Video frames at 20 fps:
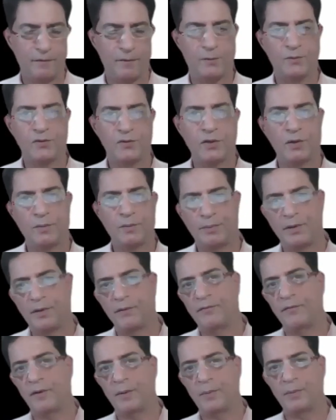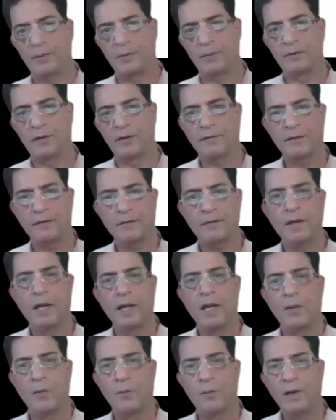future perfect
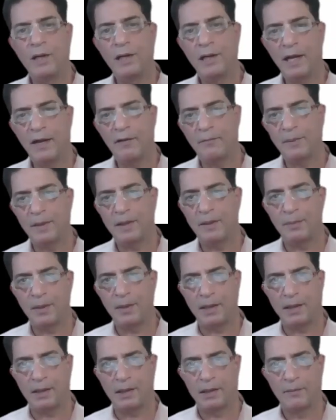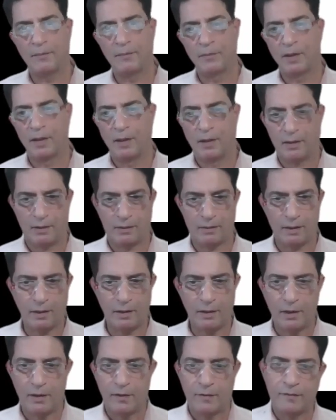progressive will have been being.
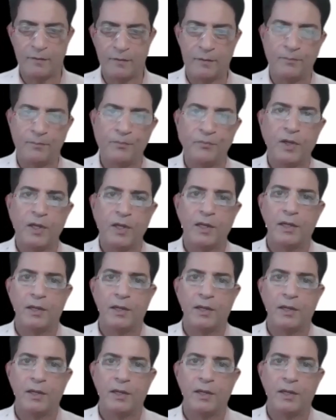All right. So